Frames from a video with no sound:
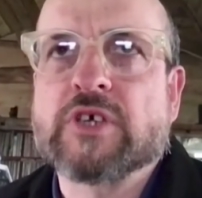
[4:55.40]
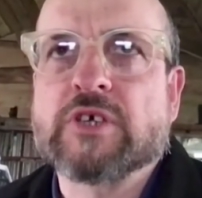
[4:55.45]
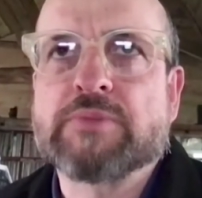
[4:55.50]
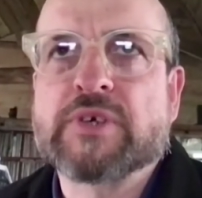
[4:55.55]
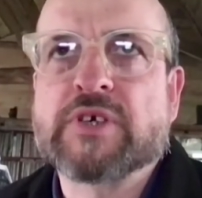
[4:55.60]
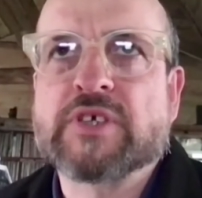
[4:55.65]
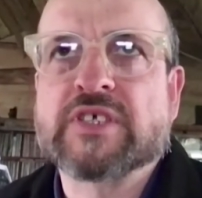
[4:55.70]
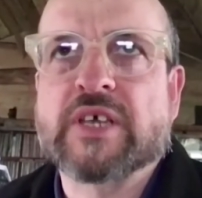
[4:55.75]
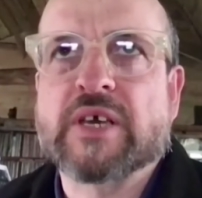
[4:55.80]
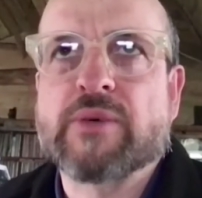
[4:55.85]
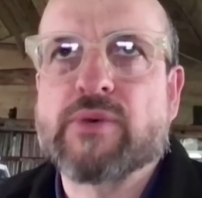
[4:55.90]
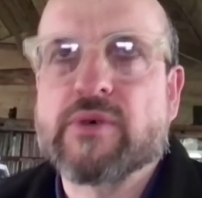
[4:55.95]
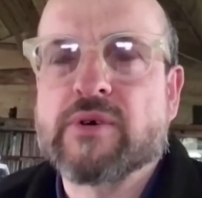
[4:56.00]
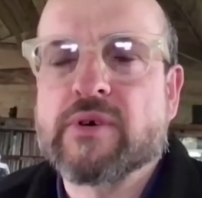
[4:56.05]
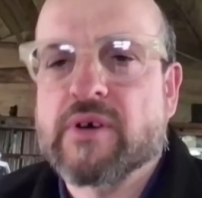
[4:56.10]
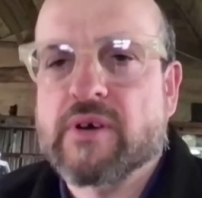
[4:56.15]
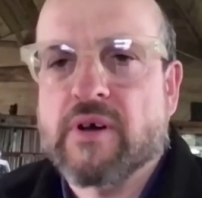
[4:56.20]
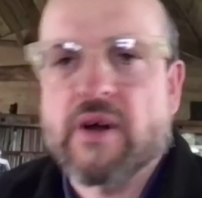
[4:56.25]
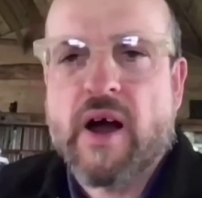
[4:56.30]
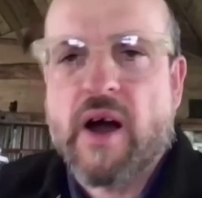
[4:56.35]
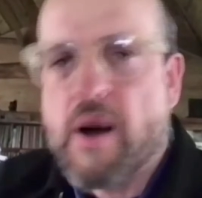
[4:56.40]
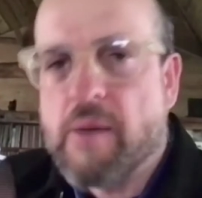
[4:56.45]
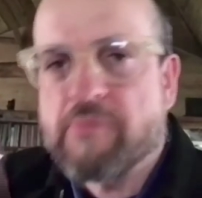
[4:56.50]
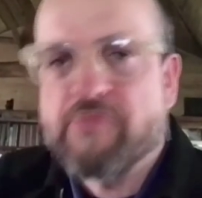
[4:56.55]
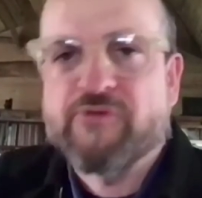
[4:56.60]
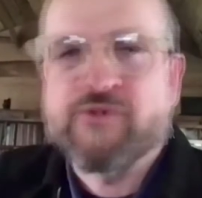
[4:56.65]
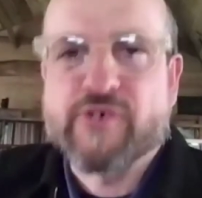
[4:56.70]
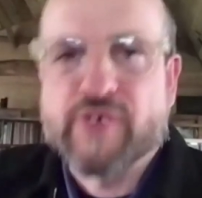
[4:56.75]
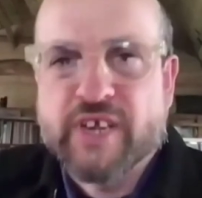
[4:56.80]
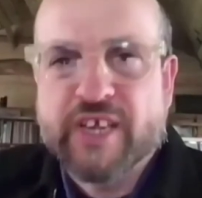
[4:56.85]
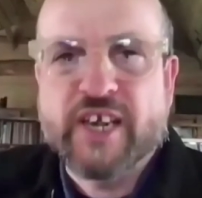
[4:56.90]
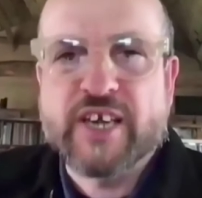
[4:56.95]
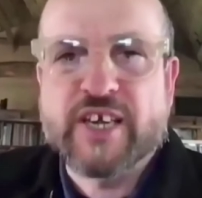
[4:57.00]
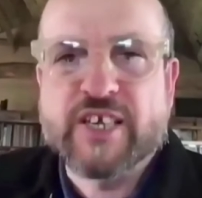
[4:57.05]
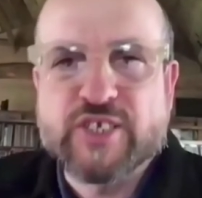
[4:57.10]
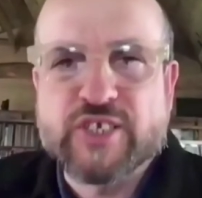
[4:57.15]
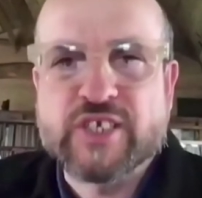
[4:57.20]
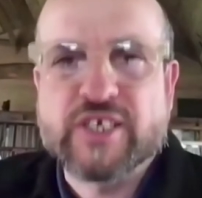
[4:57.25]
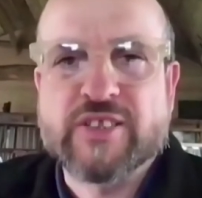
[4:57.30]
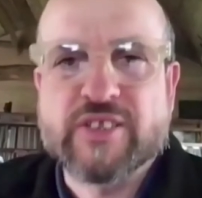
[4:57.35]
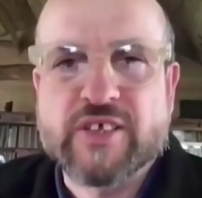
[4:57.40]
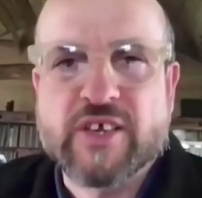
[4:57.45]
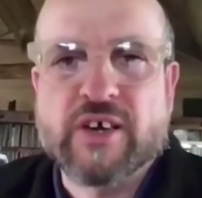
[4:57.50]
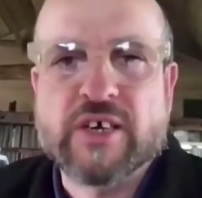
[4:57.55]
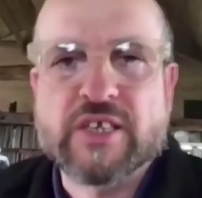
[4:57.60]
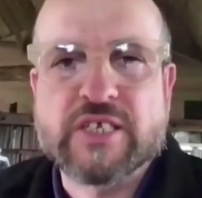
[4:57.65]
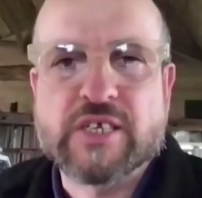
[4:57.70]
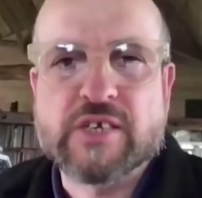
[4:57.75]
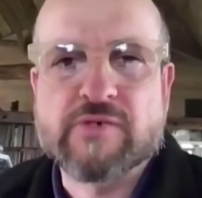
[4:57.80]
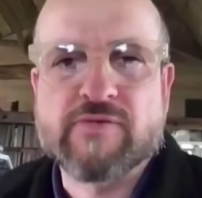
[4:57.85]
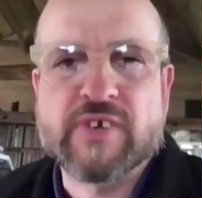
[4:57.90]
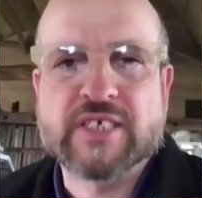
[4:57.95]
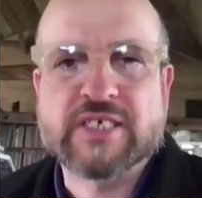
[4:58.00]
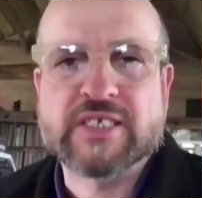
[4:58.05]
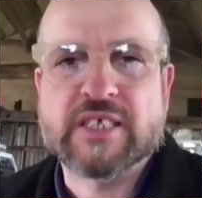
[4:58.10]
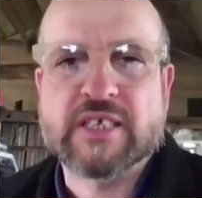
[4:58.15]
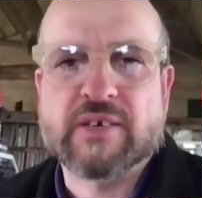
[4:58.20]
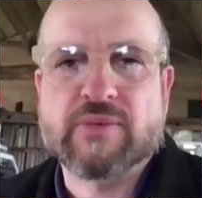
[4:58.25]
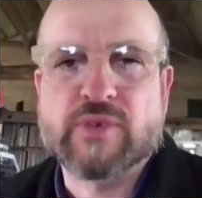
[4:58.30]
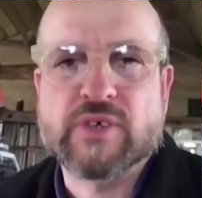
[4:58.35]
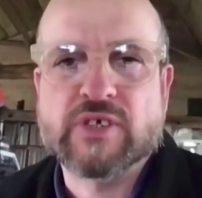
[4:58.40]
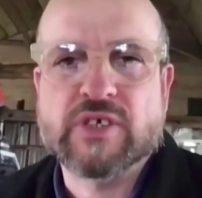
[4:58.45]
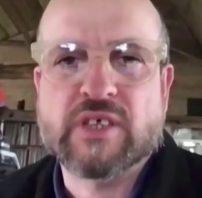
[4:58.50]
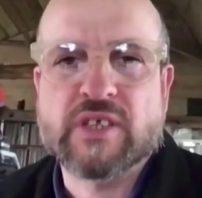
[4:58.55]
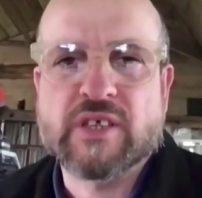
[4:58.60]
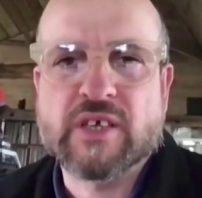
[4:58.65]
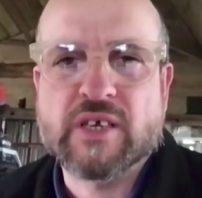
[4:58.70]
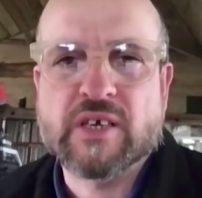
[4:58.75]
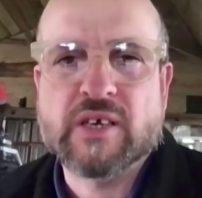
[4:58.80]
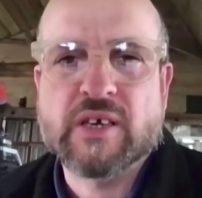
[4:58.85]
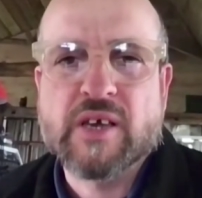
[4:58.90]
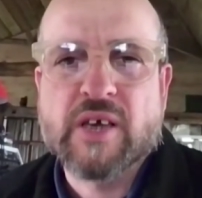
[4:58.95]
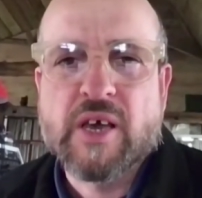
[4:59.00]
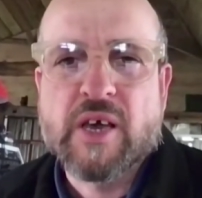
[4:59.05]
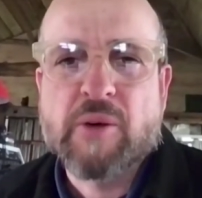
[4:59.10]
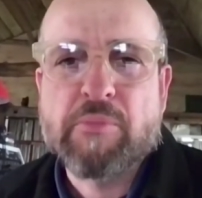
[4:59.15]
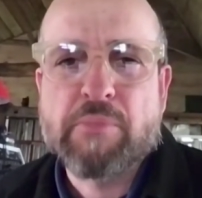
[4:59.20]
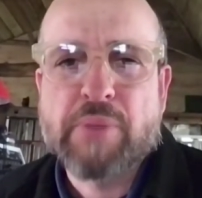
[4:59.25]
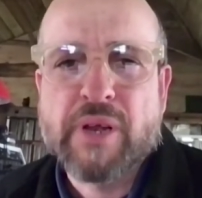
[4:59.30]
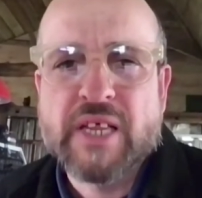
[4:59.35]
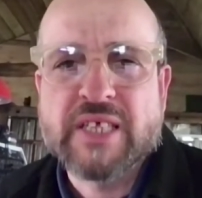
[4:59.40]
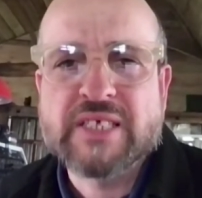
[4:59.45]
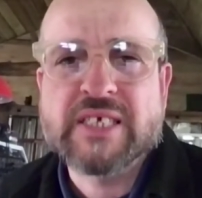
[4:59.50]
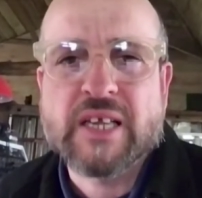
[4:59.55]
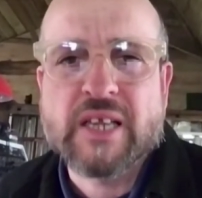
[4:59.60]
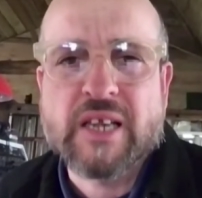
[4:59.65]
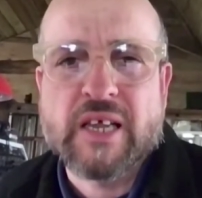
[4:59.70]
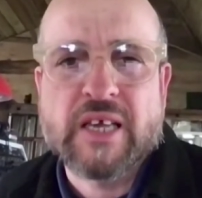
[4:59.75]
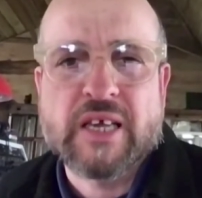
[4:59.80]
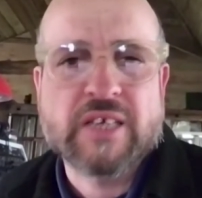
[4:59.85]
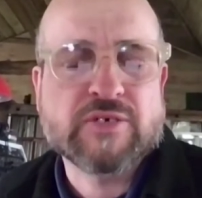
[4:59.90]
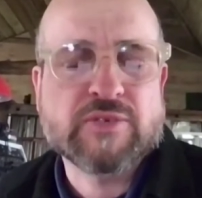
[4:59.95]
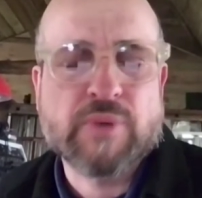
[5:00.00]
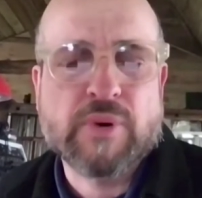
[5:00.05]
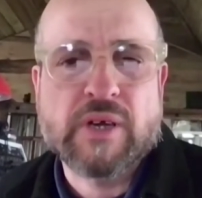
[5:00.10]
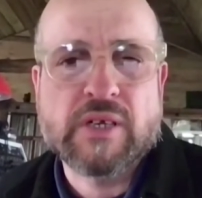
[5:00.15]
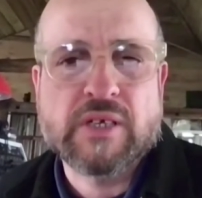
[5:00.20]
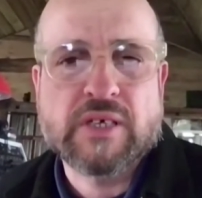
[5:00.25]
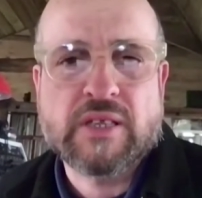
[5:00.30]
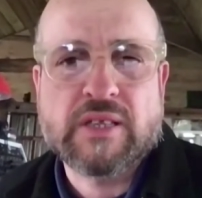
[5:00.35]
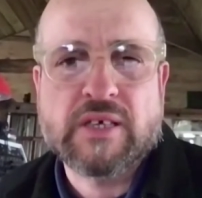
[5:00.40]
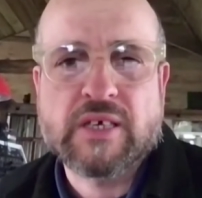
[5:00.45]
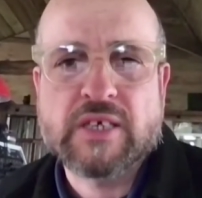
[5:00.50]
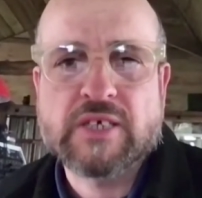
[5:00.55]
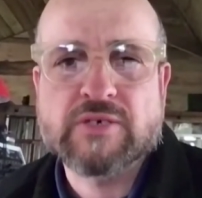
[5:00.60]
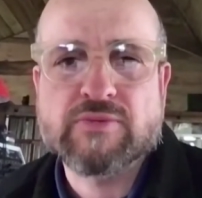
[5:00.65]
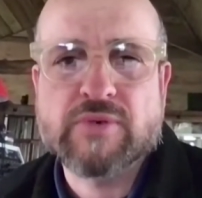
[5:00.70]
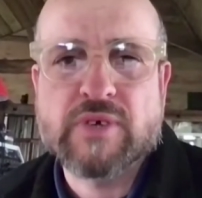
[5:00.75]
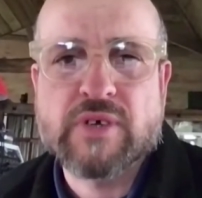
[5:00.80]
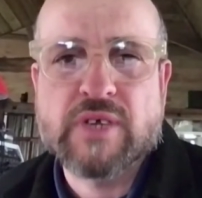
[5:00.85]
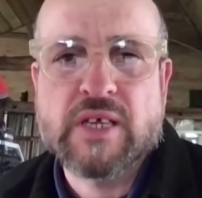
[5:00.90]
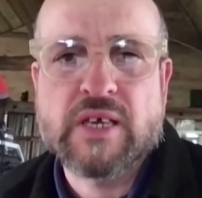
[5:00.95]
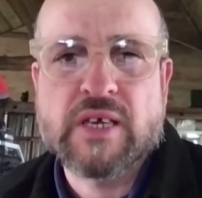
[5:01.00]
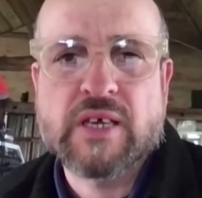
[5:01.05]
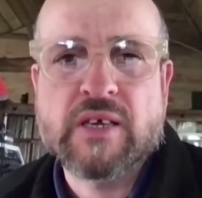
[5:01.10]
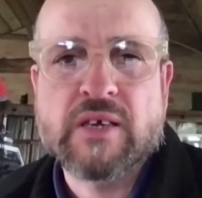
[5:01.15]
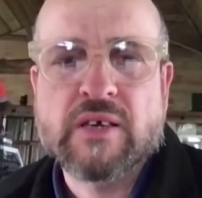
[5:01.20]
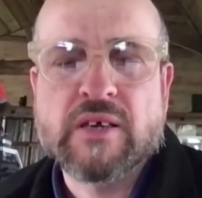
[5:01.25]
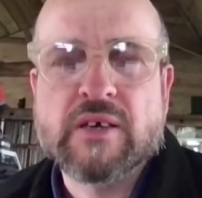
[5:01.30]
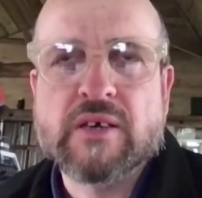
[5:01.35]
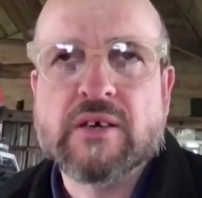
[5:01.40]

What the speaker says: because they were up for engaging in the idea of listening, which I think politically as well, I think is really,